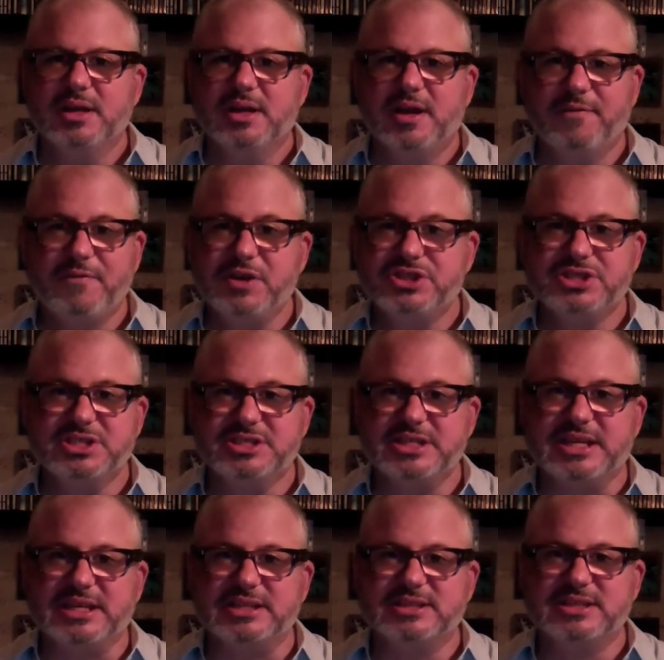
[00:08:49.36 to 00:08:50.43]

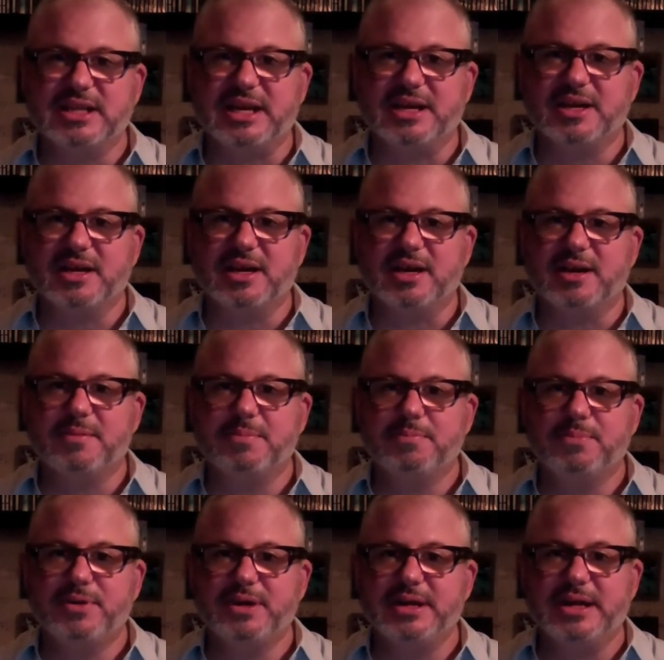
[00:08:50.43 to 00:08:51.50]
efficiencies, like
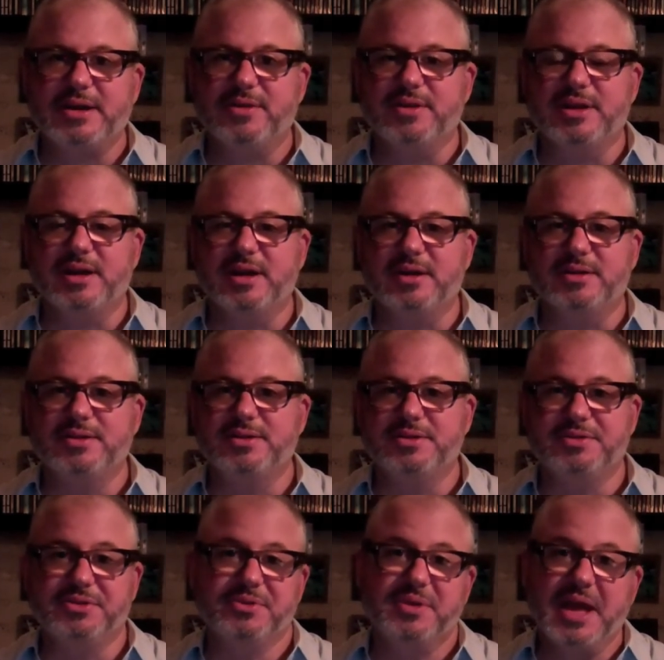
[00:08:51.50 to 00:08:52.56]
putting down
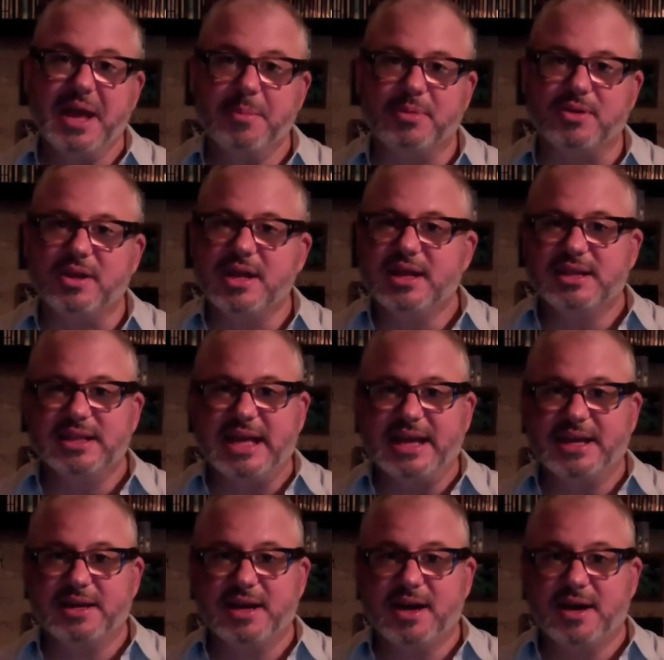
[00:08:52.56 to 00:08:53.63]
new cable,
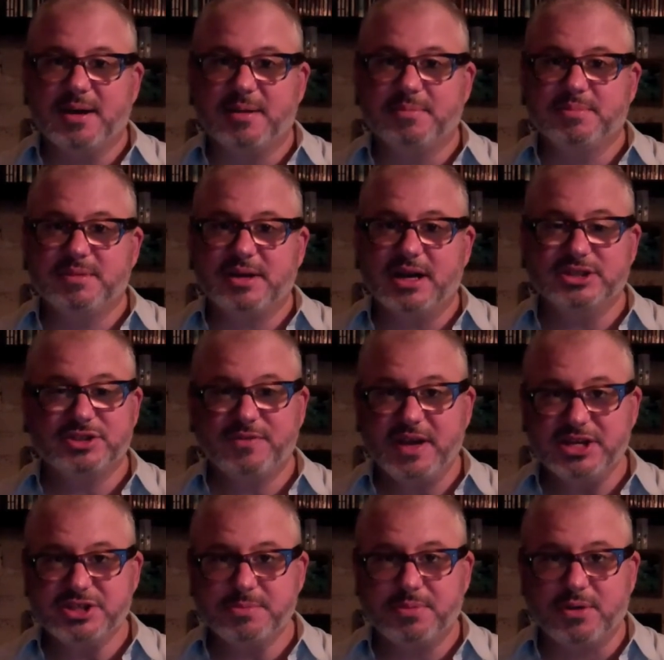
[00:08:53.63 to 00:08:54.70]
like
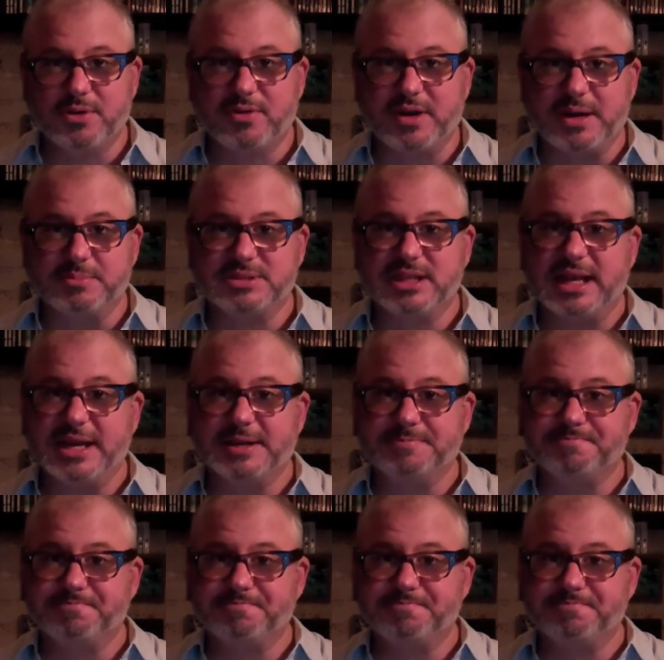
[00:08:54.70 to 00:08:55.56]
conservation programs, like